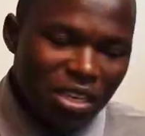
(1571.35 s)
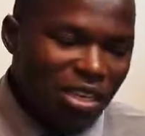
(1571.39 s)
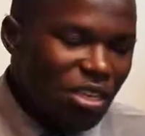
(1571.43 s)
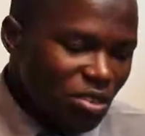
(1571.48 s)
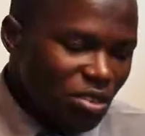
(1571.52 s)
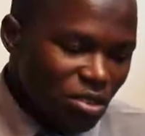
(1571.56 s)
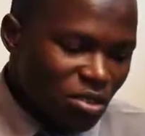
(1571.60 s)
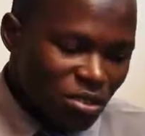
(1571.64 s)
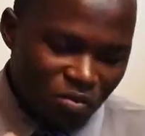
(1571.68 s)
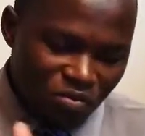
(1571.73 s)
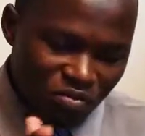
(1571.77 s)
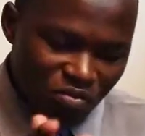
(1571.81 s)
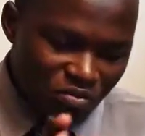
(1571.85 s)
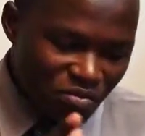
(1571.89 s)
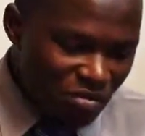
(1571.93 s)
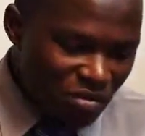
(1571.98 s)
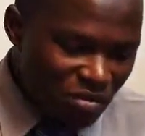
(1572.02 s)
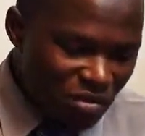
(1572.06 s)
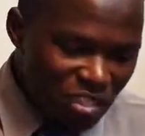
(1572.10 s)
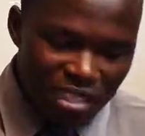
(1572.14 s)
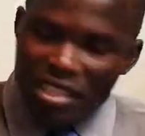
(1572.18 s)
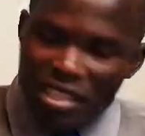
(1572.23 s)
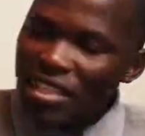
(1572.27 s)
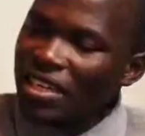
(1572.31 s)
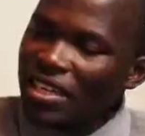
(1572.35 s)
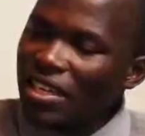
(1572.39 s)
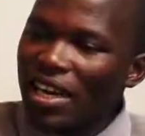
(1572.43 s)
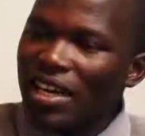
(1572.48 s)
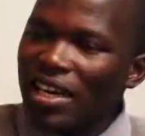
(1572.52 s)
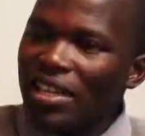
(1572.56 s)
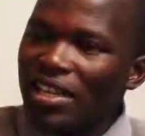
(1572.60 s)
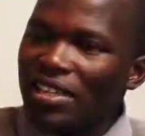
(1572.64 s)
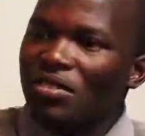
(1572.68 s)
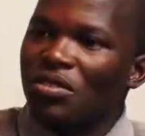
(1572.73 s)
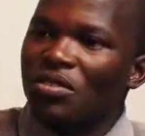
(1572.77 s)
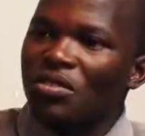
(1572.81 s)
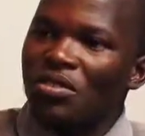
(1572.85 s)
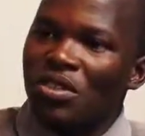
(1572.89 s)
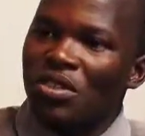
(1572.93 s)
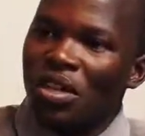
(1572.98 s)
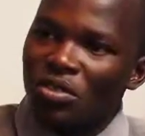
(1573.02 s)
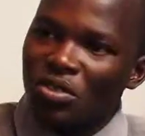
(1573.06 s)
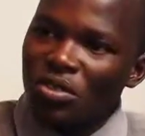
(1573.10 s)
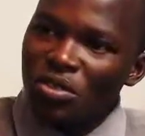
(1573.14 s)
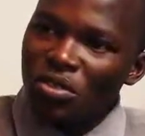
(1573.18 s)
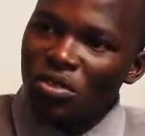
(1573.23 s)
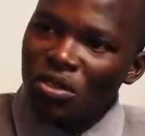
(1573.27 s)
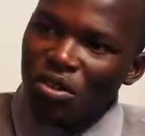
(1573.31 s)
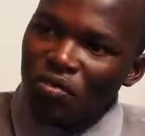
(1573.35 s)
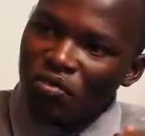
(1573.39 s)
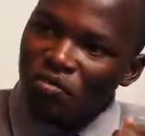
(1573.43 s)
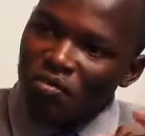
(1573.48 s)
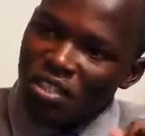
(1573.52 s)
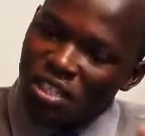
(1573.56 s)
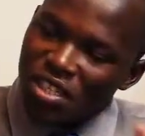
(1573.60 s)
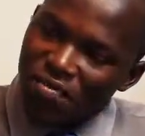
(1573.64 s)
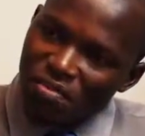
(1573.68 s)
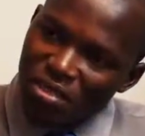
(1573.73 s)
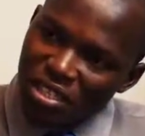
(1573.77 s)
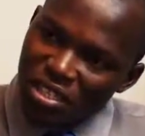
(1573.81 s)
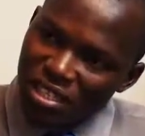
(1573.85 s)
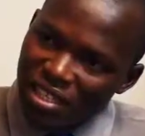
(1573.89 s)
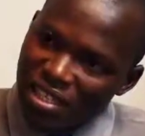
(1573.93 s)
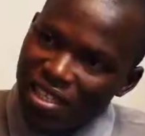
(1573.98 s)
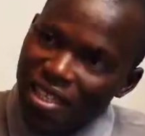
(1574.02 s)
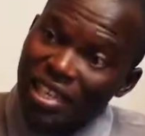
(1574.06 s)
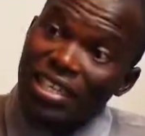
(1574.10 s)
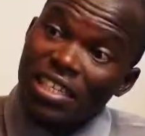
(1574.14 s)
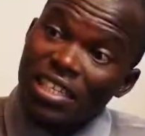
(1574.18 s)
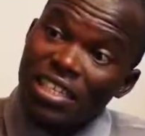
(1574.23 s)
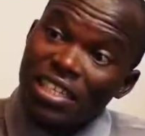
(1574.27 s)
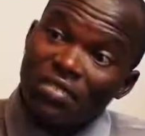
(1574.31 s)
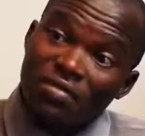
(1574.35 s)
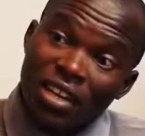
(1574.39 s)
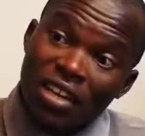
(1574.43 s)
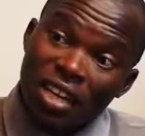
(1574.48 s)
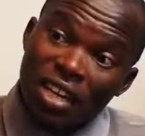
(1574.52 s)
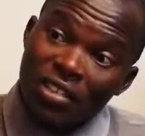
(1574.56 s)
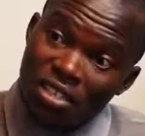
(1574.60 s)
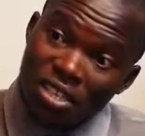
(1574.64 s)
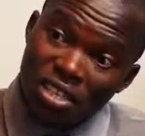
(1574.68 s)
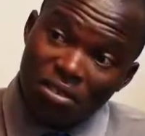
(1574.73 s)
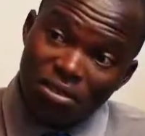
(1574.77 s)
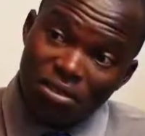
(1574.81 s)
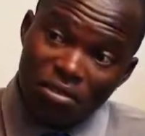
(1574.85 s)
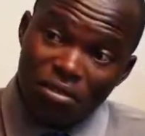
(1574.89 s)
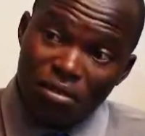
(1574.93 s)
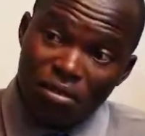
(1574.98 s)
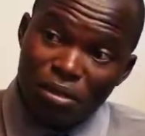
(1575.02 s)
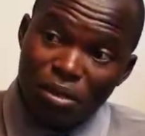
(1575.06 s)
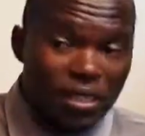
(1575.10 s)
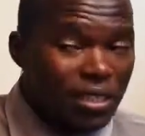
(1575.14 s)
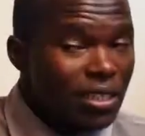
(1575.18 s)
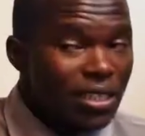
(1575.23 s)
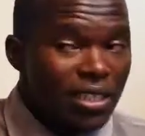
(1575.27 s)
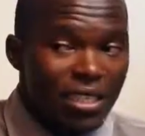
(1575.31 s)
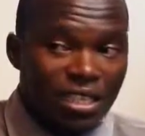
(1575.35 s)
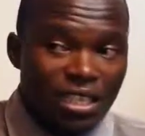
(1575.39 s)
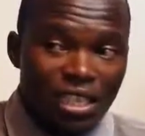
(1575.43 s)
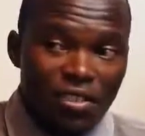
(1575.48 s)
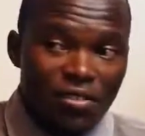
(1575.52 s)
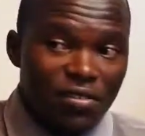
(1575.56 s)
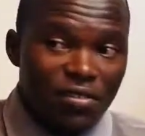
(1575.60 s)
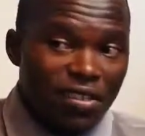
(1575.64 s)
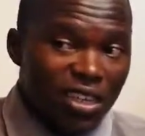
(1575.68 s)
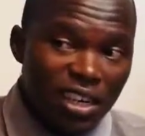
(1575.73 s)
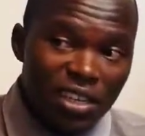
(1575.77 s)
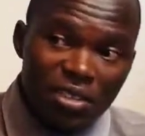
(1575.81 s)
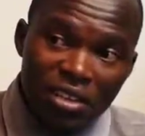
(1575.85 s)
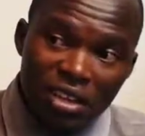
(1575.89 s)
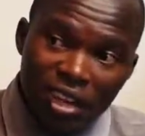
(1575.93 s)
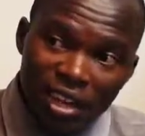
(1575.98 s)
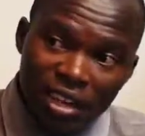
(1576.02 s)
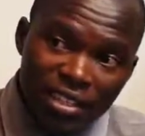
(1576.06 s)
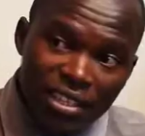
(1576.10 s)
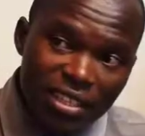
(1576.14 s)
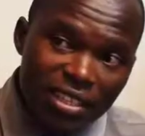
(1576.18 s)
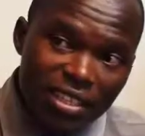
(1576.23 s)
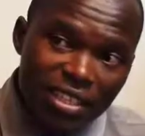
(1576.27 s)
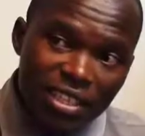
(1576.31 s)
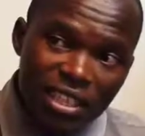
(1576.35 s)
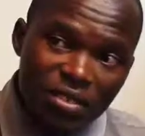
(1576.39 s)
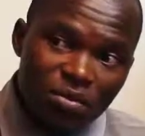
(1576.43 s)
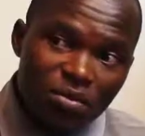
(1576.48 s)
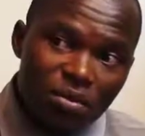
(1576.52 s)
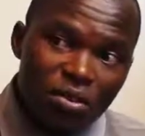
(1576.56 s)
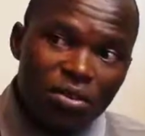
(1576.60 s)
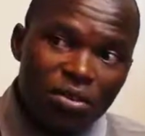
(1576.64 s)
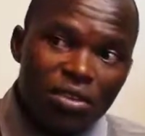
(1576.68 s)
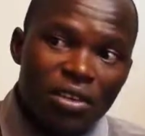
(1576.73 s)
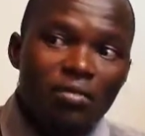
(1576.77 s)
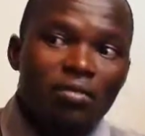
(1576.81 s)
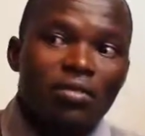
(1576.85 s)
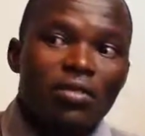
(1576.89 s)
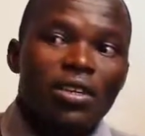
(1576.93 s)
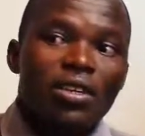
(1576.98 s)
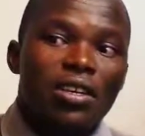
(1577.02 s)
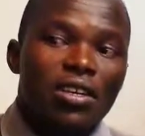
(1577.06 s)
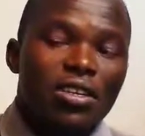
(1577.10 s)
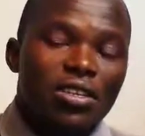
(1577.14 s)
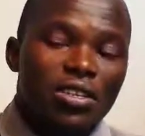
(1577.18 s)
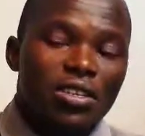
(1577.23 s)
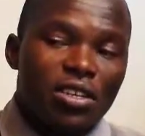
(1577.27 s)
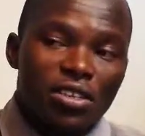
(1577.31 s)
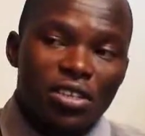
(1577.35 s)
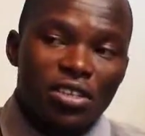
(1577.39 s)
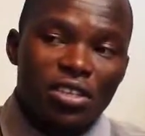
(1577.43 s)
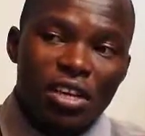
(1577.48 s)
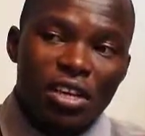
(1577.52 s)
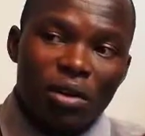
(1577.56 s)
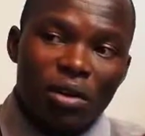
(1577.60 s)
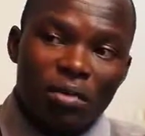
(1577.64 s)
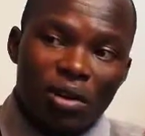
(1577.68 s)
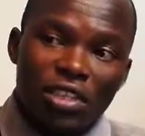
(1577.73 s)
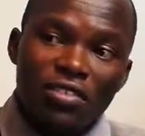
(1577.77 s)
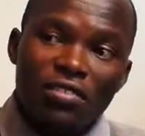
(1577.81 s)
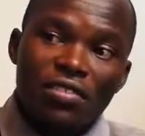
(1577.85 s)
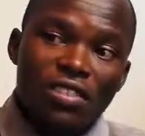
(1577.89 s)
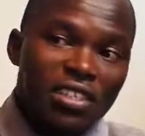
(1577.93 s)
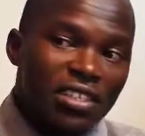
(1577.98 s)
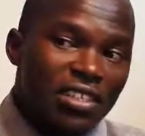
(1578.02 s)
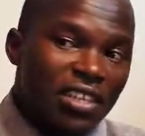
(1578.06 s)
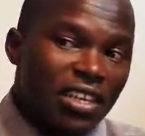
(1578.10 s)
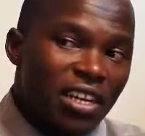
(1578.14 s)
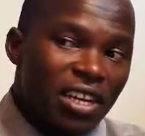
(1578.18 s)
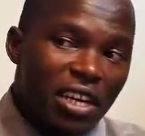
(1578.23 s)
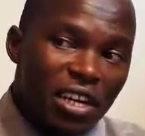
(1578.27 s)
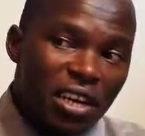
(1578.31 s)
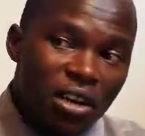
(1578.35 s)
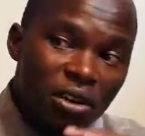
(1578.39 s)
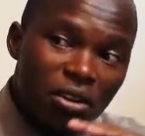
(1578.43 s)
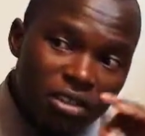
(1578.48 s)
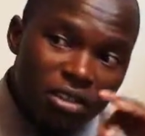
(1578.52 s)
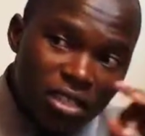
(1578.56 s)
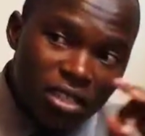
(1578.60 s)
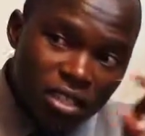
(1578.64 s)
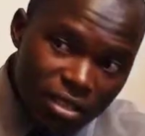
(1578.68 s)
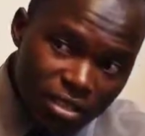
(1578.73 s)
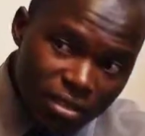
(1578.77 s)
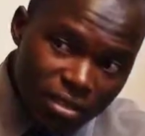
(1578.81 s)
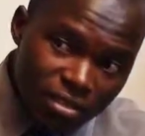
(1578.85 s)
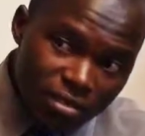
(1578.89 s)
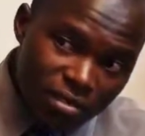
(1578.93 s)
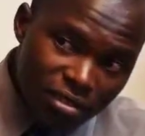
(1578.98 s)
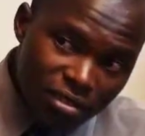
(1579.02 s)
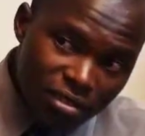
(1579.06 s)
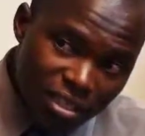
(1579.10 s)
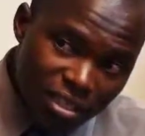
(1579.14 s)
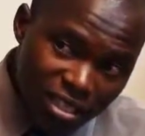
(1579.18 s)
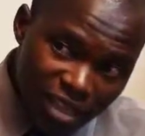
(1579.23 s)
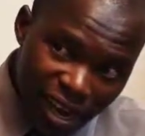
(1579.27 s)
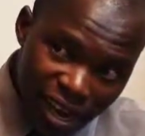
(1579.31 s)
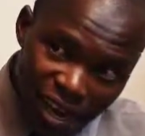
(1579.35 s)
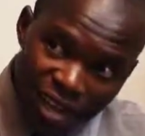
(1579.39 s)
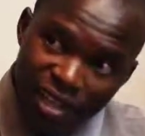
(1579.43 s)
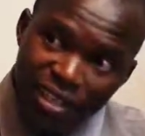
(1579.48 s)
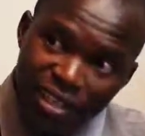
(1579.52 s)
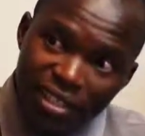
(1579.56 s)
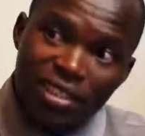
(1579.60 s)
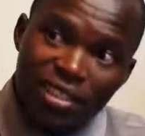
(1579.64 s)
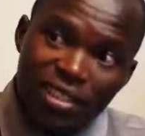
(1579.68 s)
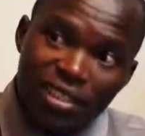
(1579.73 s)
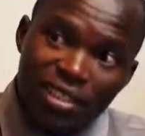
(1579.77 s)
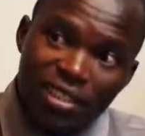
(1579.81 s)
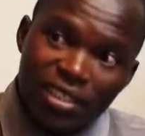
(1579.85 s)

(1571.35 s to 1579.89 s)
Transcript: So generally, you are talking of keeping an active lifestyle, having a regular exercise program. You're talking about having a healthy diet.